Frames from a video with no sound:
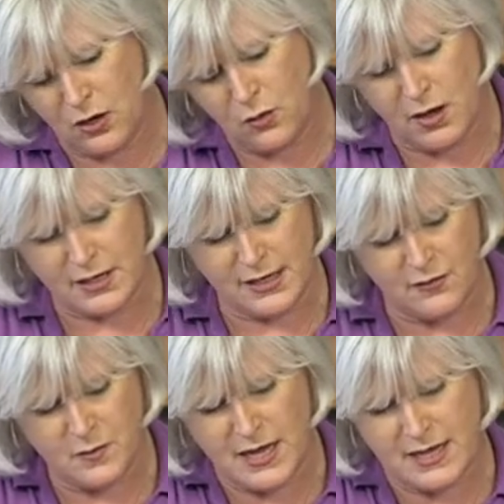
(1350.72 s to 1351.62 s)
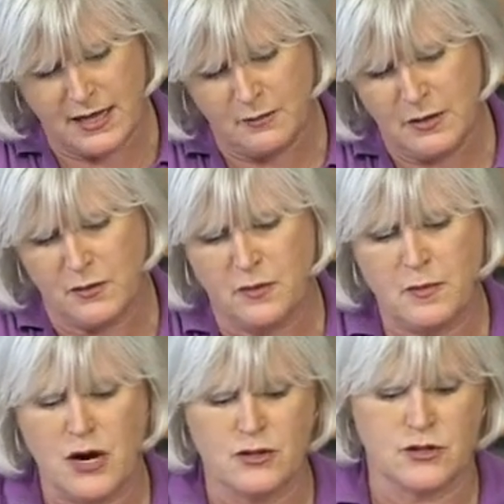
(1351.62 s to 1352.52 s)
quantity of baking, but with
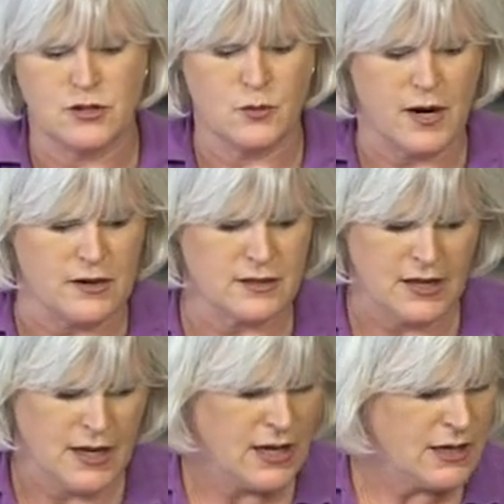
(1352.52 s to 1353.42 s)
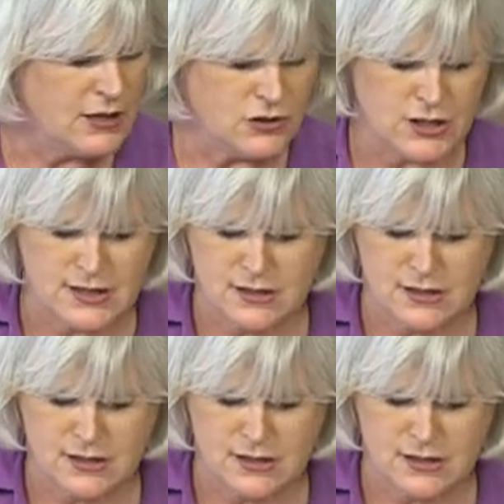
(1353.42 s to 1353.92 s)
bars or squares, you just